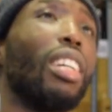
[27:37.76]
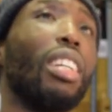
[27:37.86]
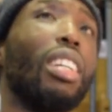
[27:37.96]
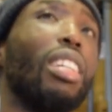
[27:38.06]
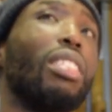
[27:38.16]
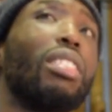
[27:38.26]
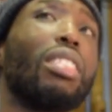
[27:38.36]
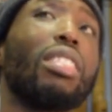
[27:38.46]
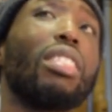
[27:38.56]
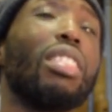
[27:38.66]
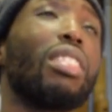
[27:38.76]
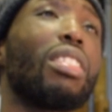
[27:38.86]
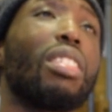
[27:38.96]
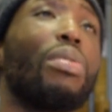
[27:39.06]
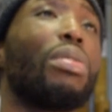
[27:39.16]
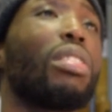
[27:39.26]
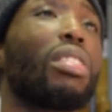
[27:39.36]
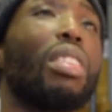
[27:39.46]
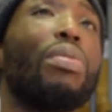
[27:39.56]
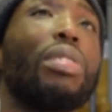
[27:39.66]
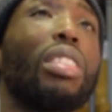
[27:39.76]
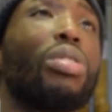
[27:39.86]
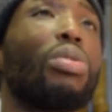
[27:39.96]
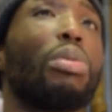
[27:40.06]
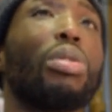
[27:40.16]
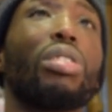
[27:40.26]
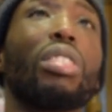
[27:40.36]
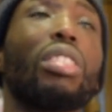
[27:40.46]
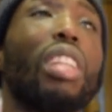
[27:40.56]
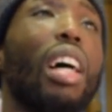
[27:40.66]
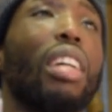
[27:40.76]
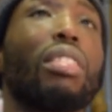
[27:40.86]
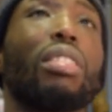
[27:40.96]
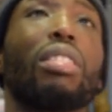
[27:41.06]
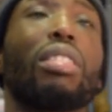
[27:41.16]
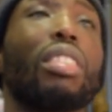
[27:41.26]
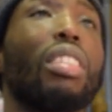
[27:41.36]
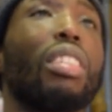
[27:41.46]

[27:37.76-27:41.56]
Yeah, it's just nothing to something. It's almost just like just